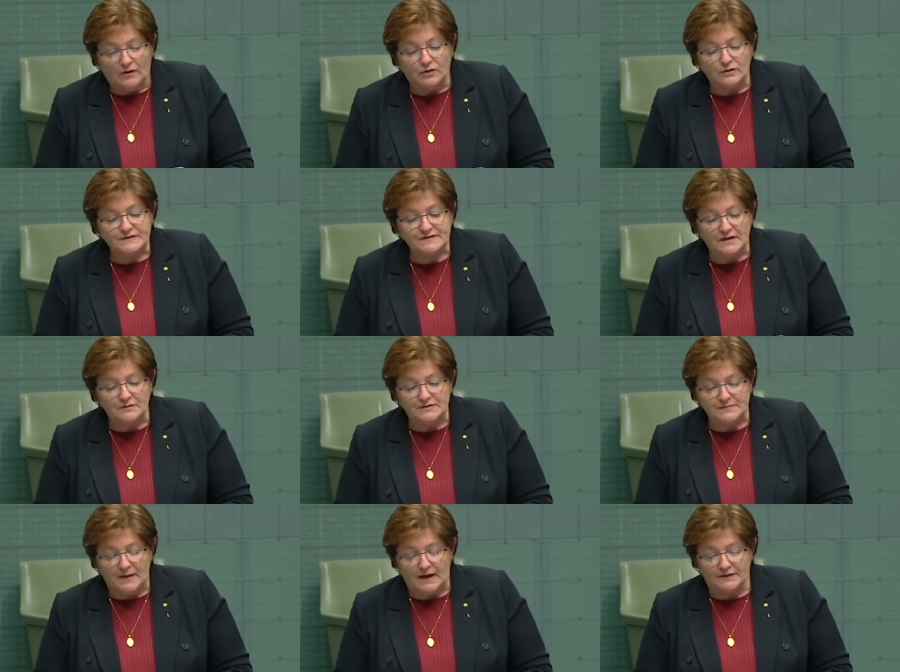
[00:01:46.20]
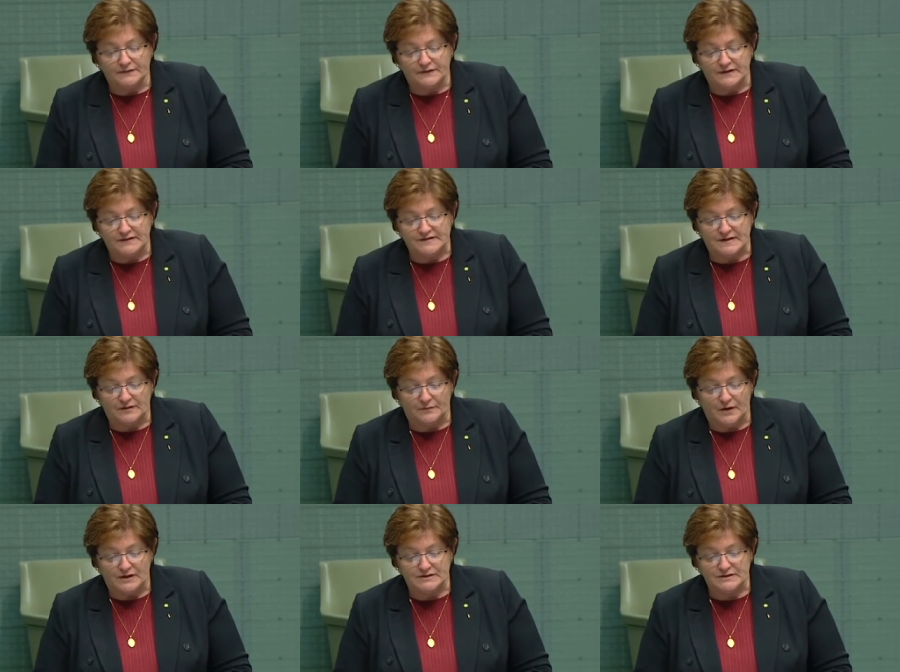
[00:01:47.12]
Also, as part of the
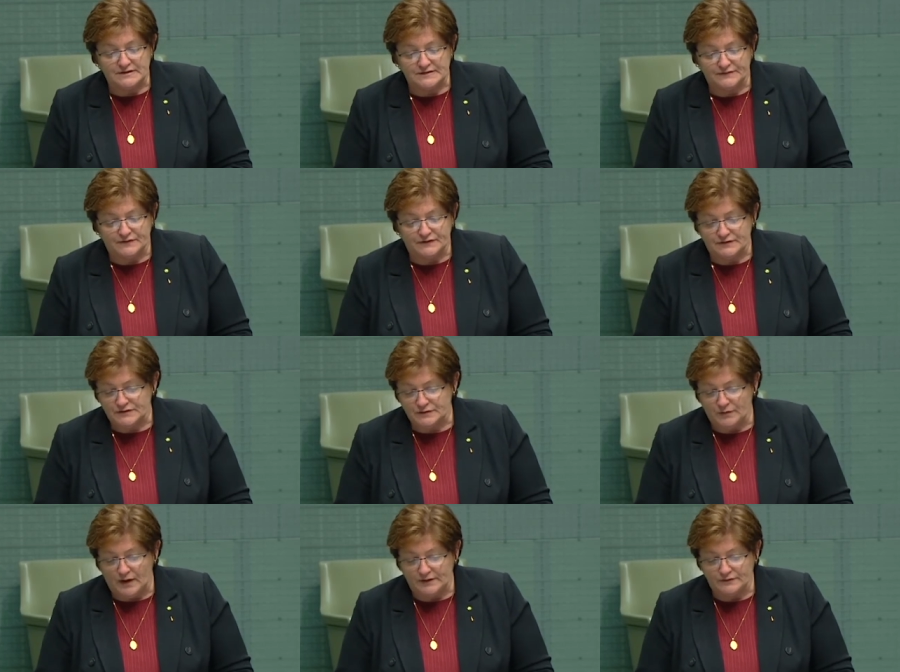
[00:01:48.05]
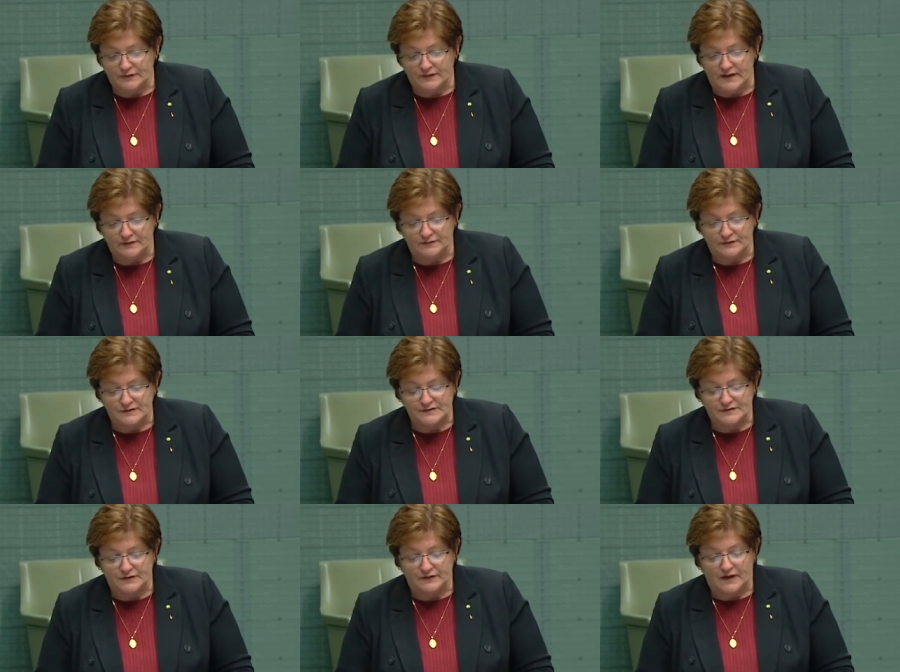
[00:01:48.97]
celebrations for the 200th
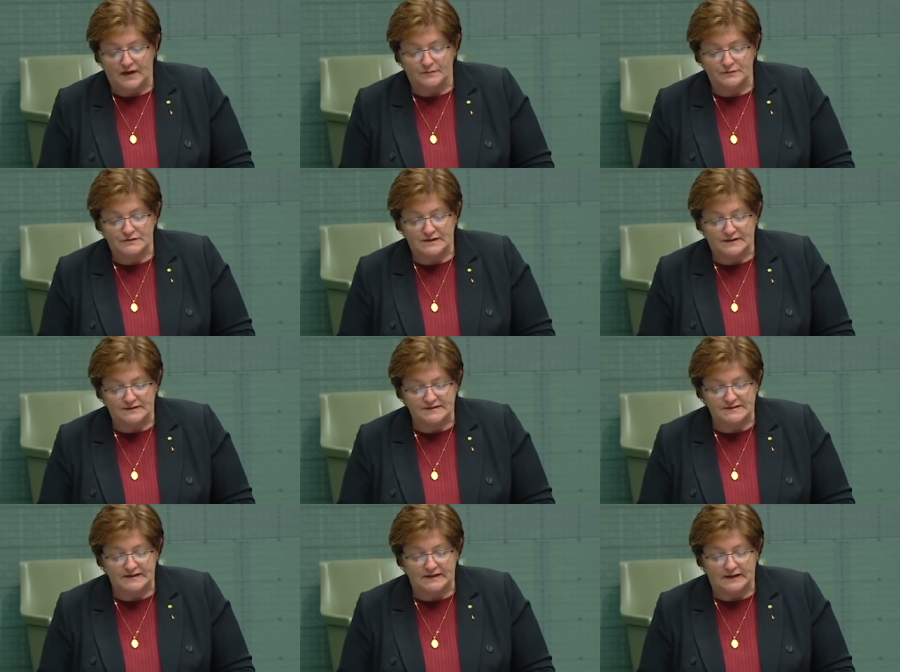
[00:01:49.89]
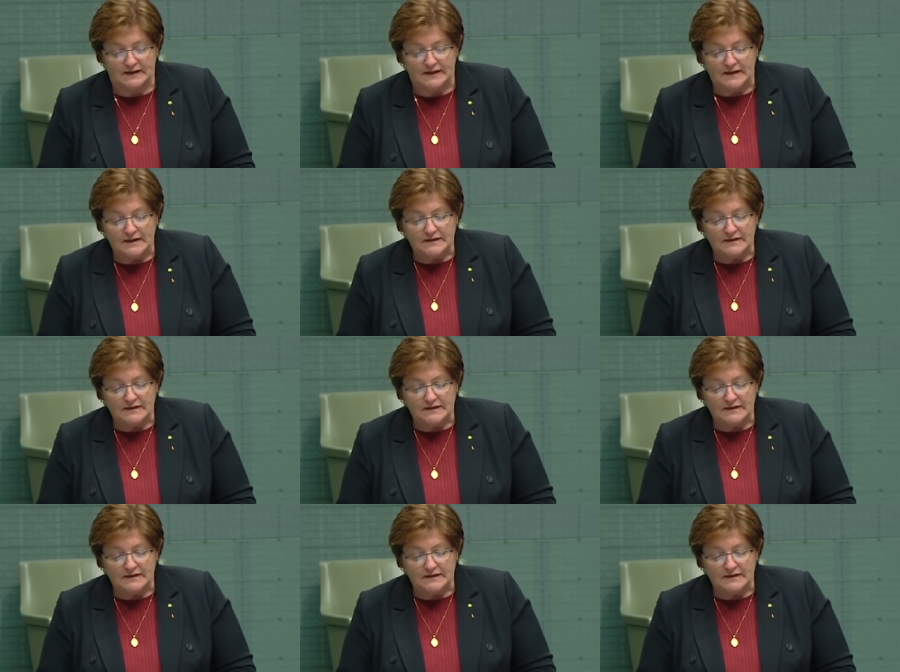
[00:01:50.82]
anniversary of Campbelltown City,